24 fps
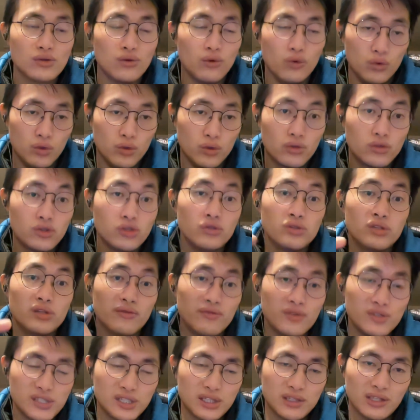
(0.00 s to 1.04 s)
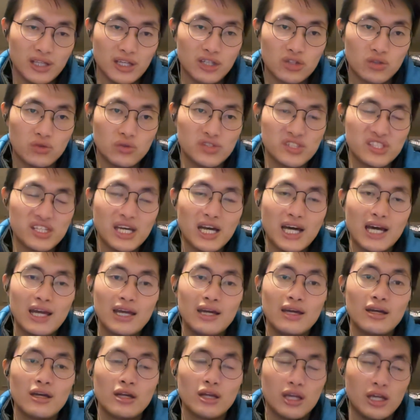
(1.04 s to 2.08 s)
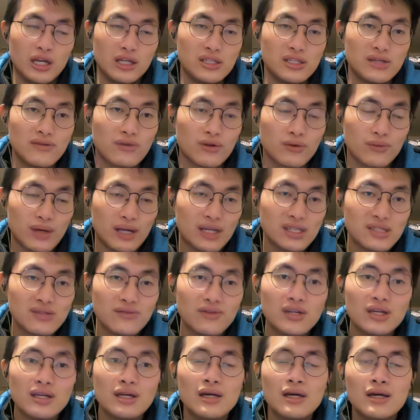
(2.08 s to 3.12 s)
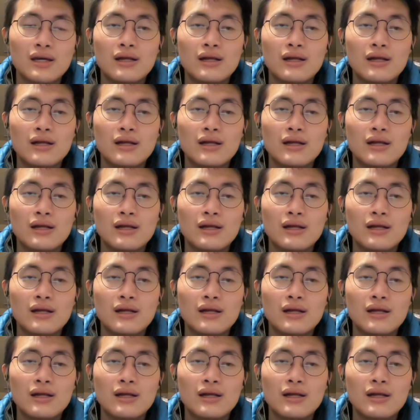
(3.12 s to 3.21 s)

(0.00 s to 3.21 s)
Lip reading: or doing the physiological sigh in different rounds of it.